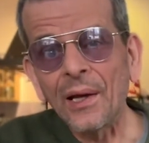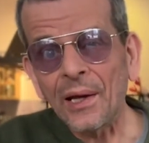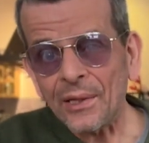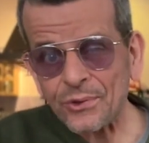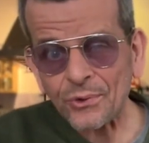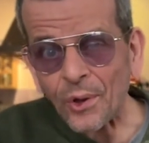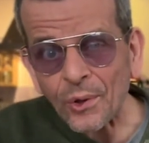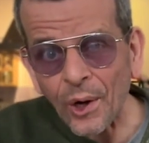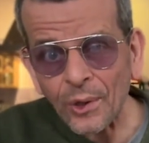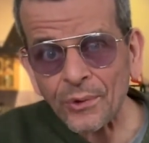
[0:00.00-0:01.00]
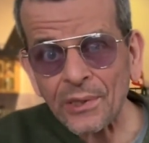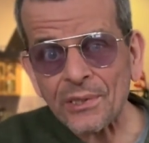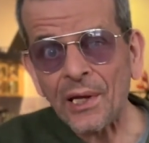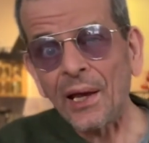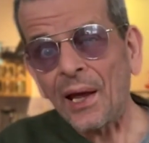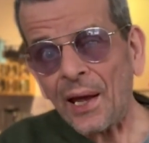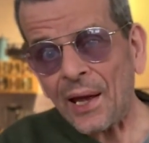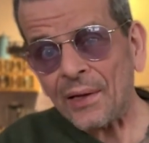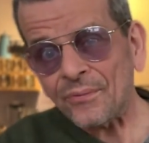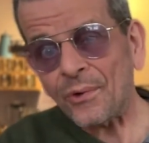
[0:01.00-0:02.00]
They're strong colorants
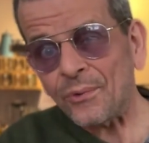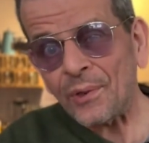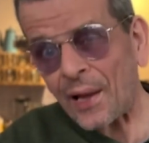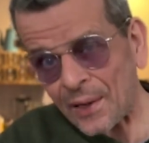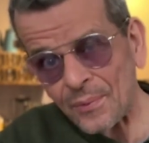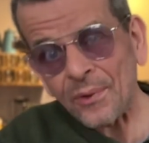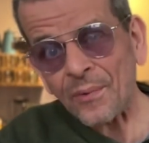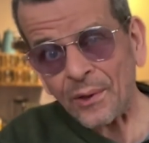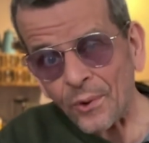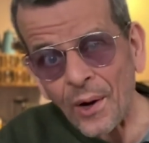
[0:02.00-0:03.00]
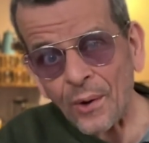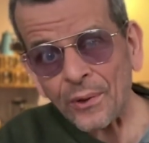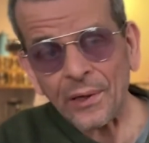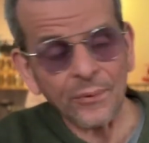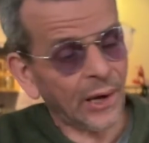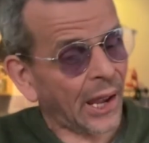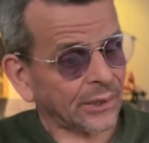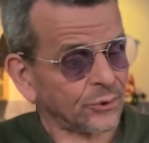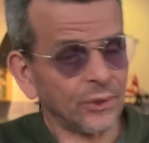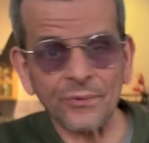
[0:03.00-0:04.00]
and very reliable. I know how they react
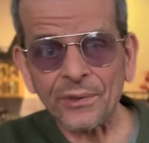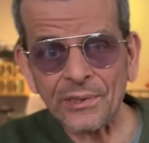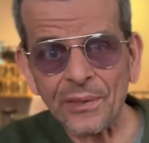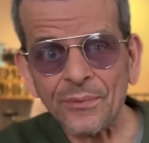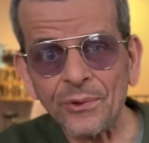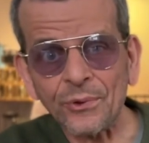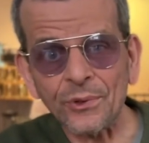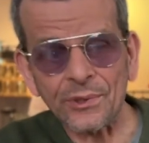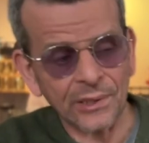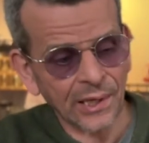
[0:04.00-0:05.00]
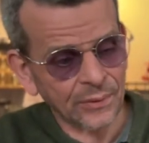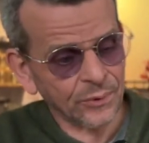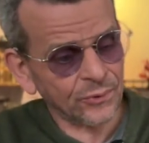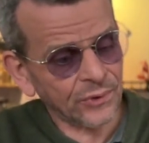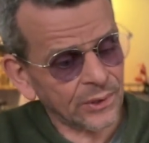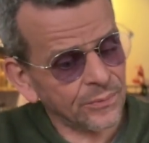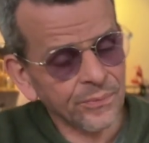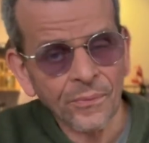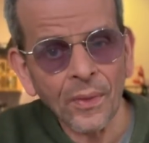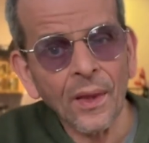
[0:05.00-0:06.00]
to different temperatures and atmosphere.
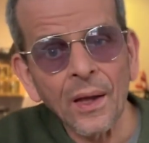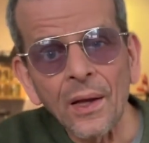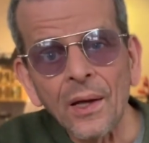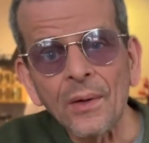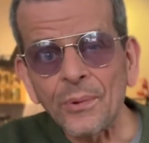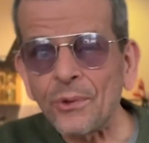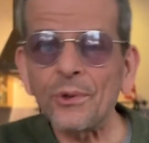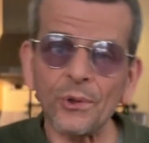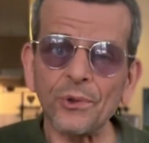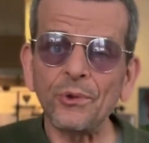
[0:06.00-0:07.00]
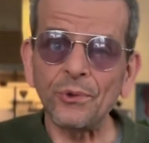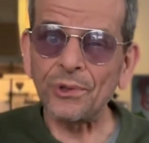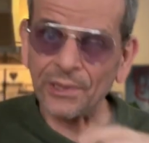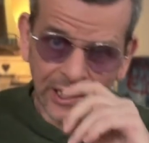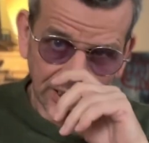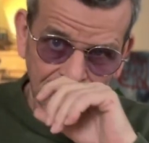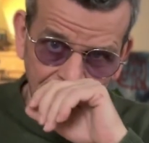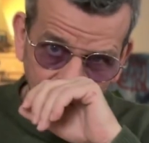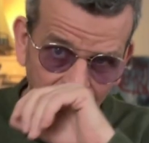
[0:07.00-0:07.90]
But you can also use stains.